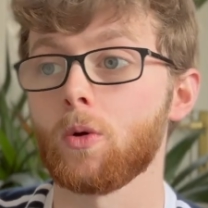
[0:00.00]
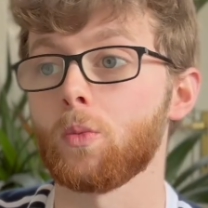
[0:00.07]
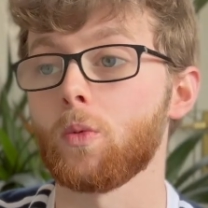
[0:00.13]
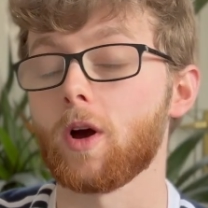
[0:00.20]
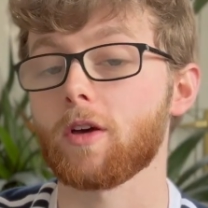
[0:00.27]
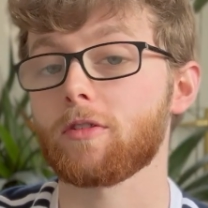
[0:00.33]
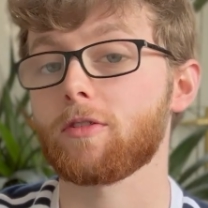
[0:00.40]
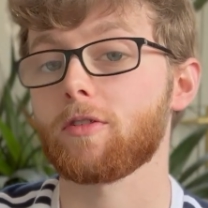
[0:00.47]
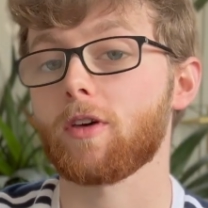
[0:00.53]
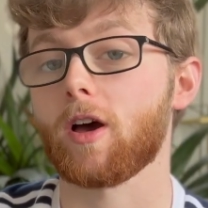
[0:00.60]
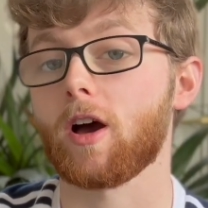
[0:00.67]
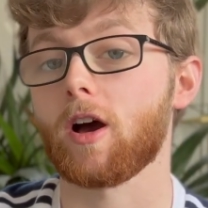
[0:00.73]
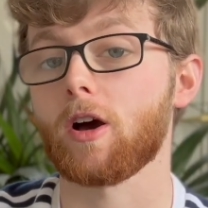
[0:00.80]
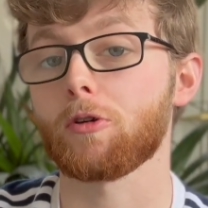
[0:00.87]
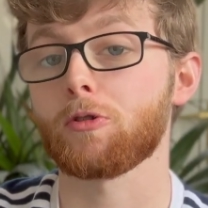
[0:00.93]
with
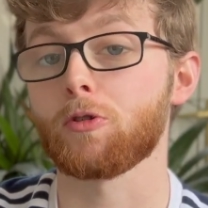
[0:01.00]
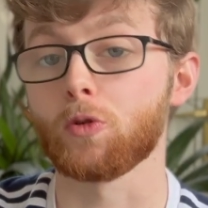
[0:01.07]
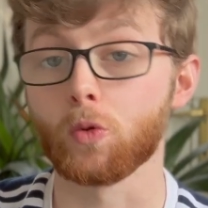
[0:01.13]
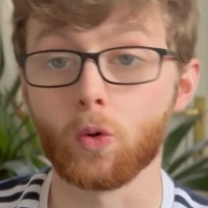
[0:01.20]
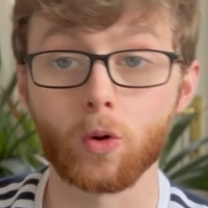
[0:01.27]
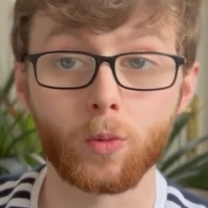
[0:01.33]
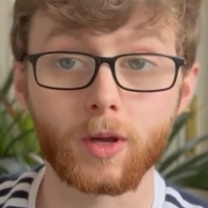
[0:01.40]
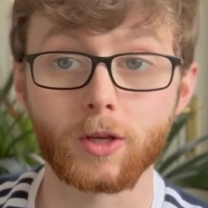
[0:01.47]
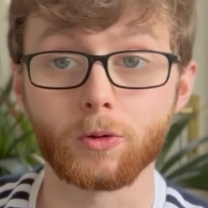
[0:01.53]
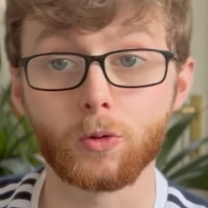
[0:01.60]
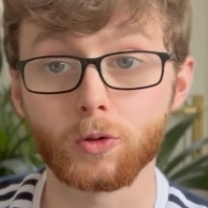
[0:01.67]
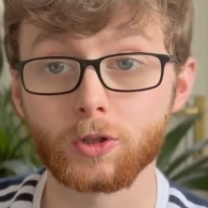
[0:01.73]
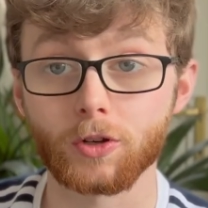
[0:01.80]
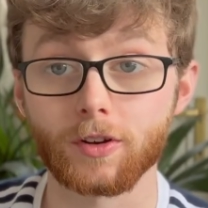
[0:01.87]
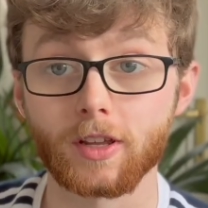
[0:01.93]
a throwaway
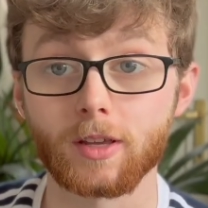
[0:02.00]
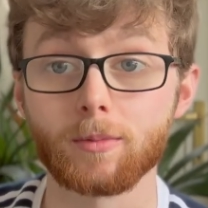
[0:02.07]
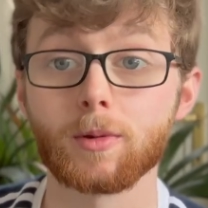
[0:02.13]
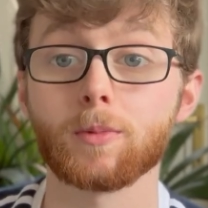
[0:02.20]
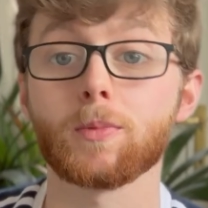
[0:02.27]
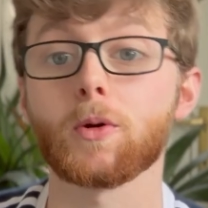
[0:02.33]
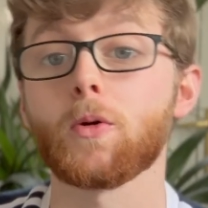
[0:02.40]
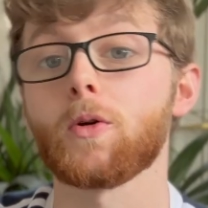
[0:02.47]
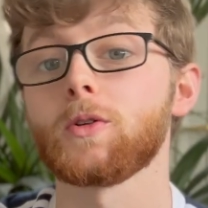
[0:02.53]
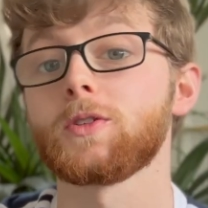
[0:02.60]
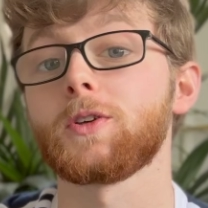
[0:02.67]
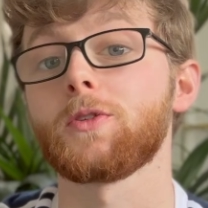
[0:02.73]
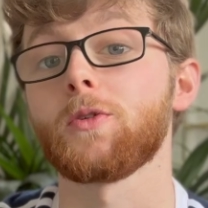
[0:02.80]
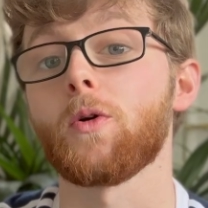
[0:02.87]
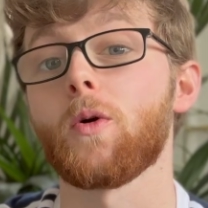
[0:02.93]
username because
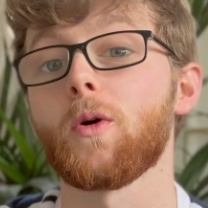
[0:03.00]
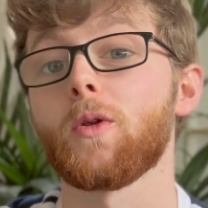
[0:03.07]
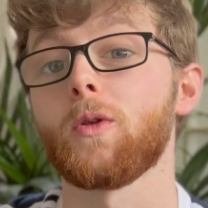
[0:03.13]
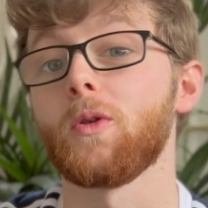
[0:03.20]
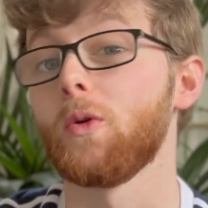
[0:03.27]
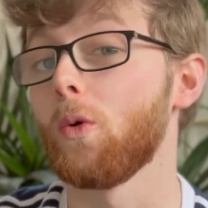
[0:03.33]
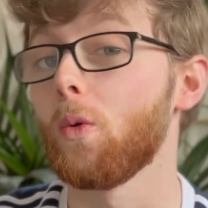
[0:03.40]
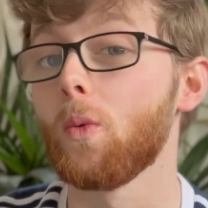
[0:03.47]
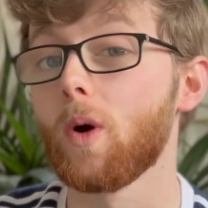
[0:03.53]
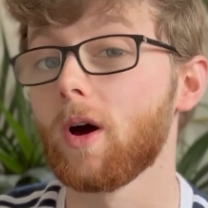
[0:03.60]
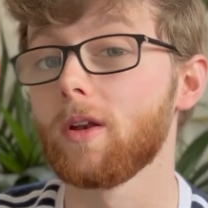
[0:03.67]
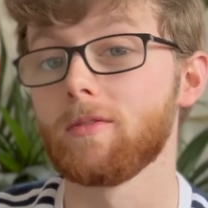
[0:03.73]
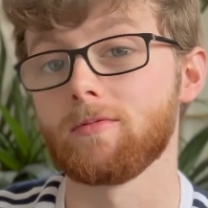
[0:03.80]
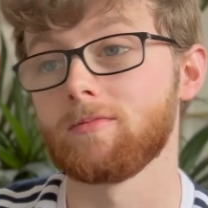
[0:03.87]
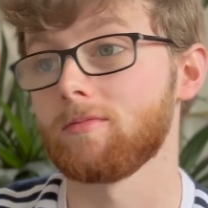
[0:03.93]
he thought no
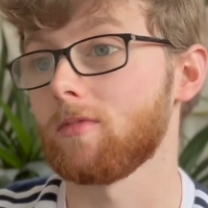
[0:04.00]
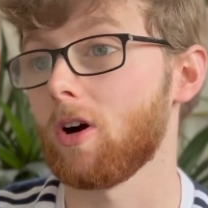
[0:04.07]
one,